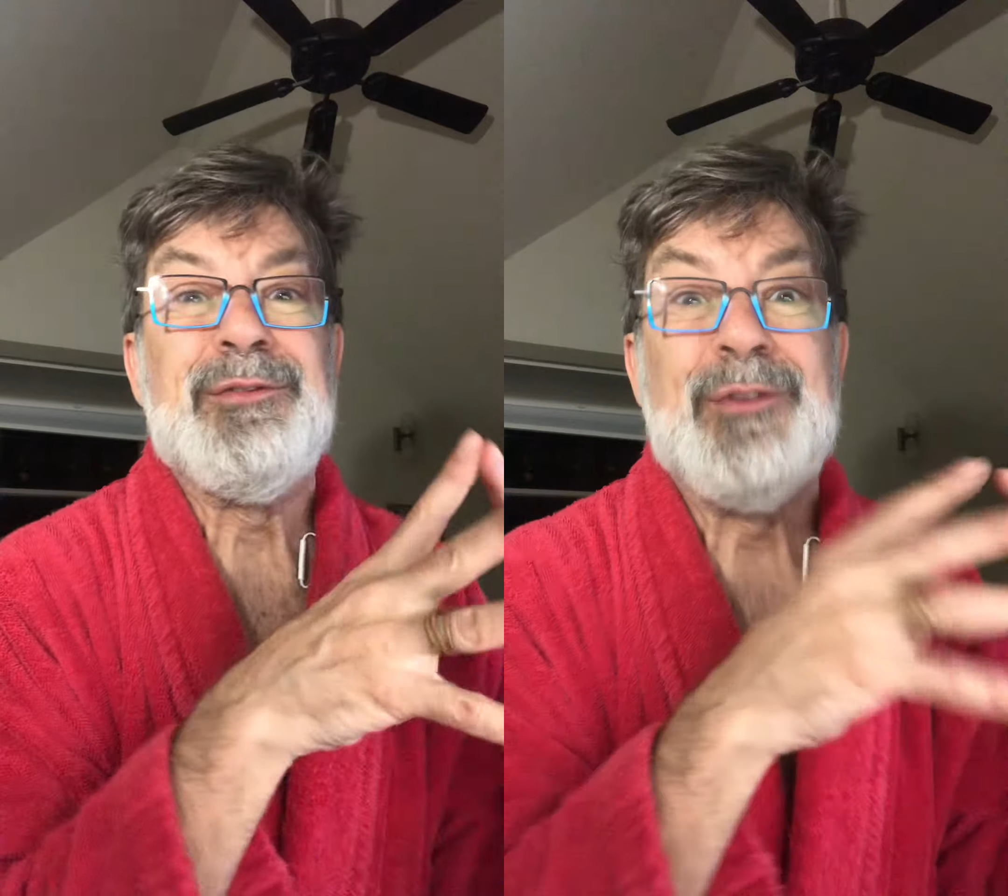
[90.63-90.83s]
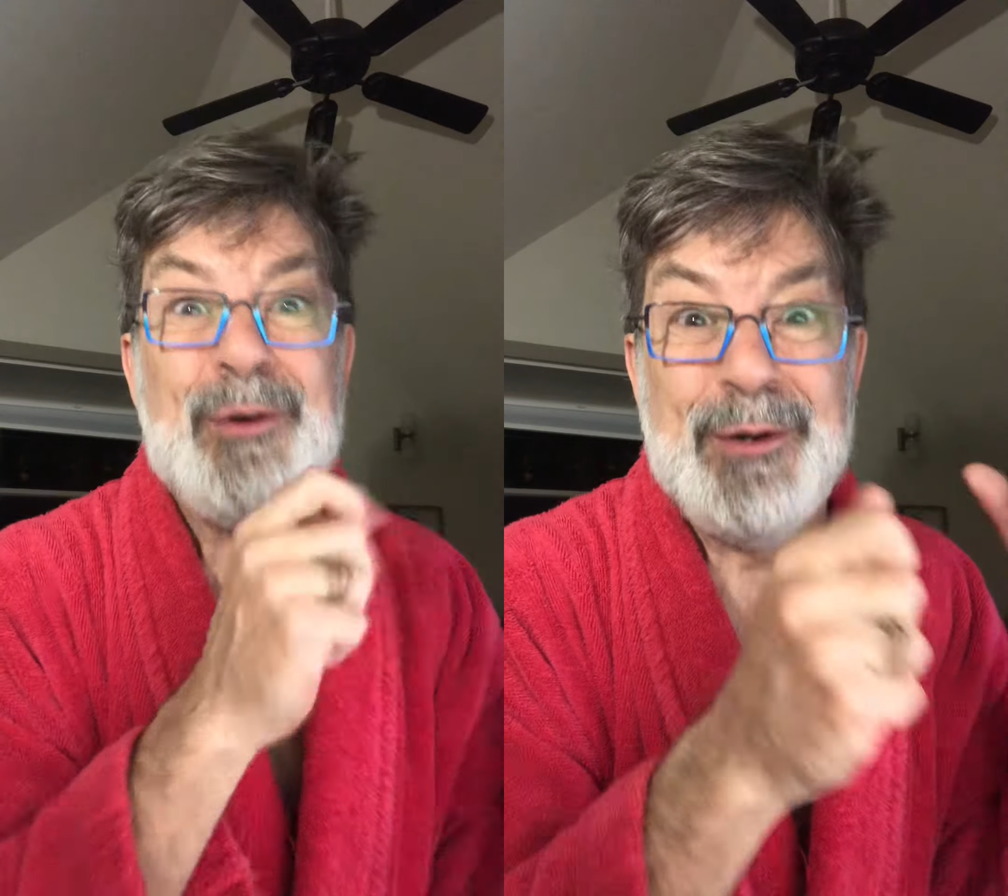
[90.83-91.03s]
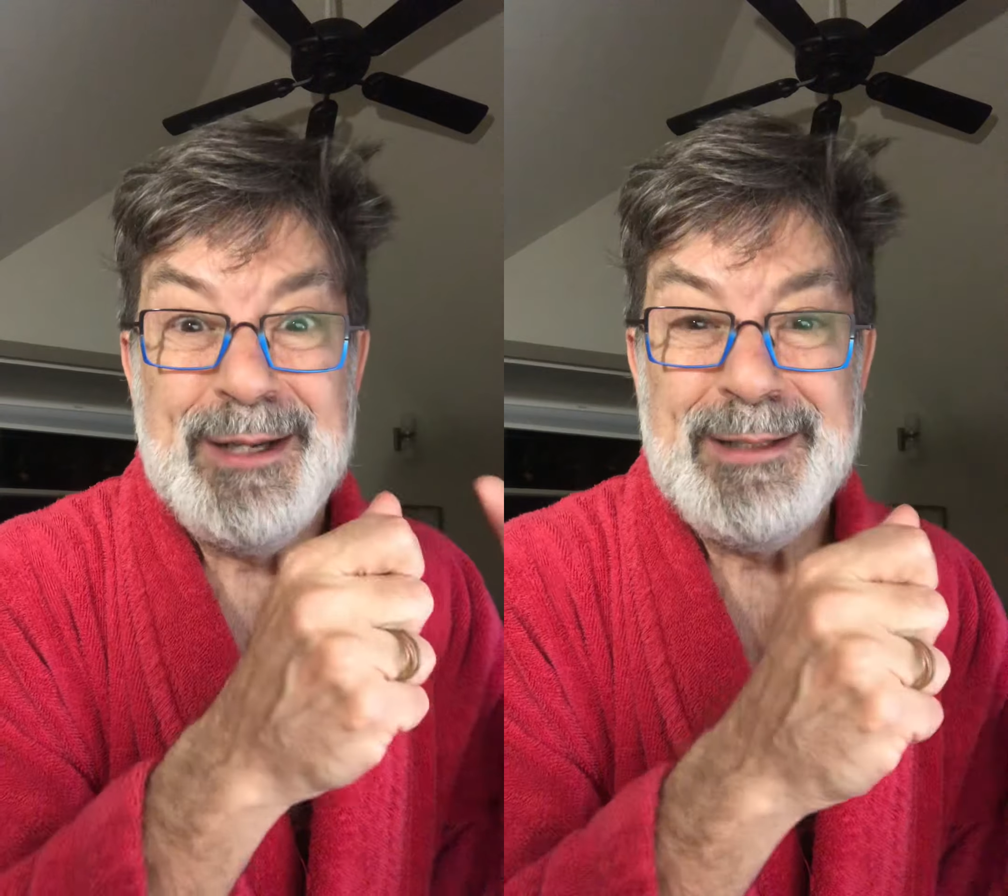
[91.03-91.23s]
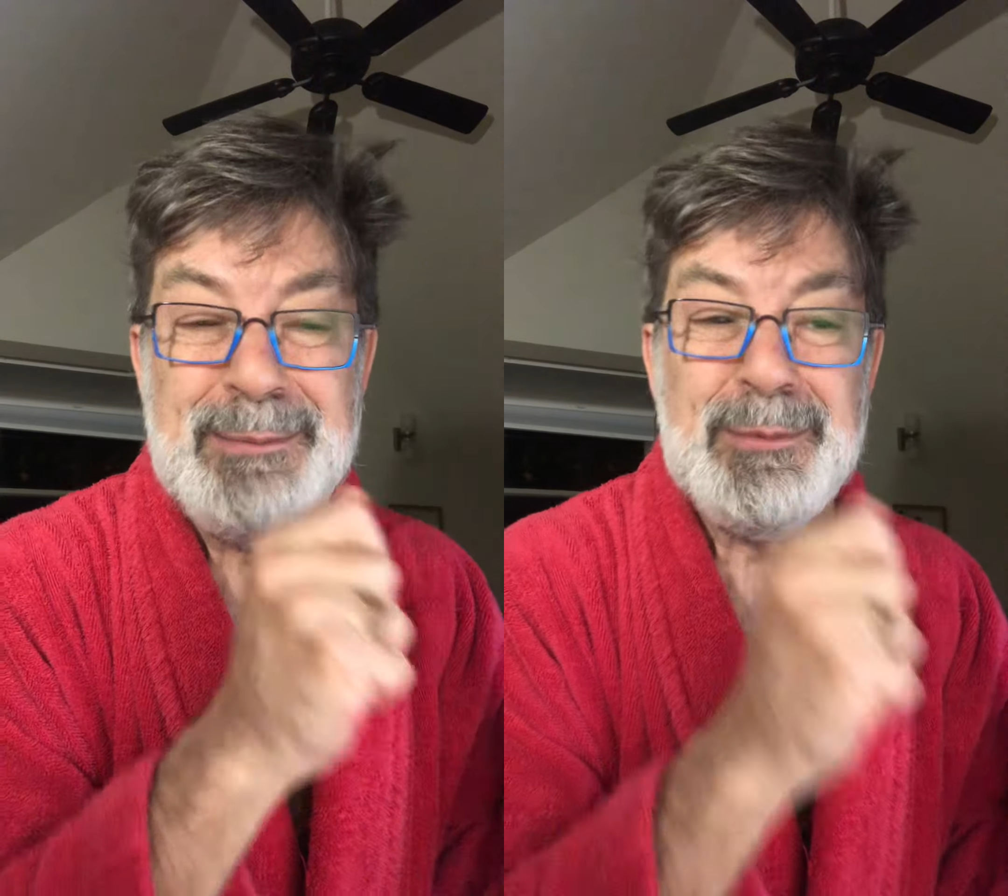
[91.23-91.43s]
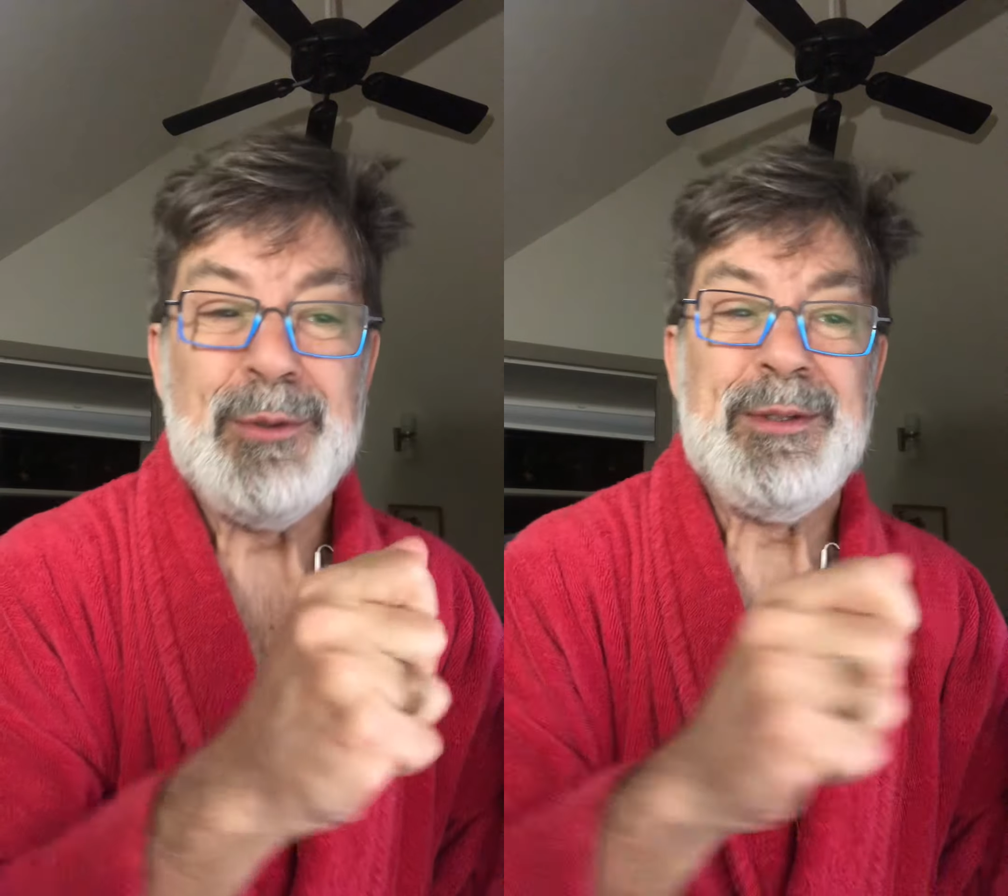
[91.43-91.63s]
void
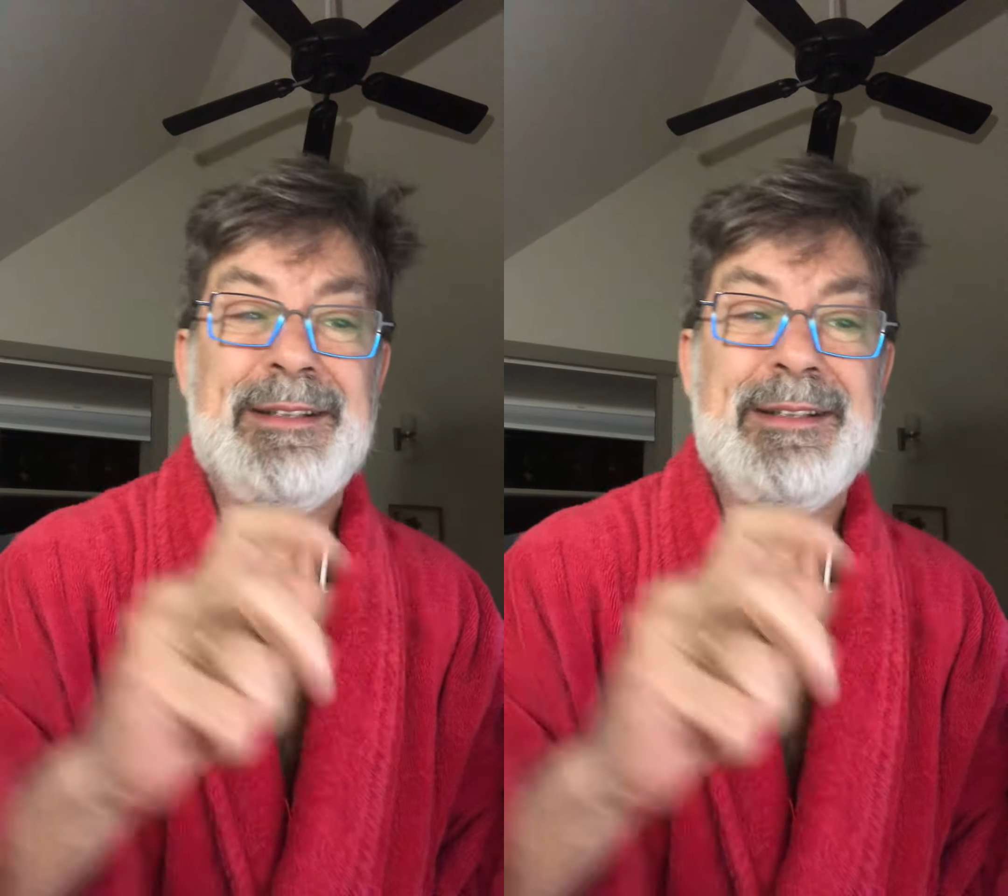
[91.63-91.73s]
moon.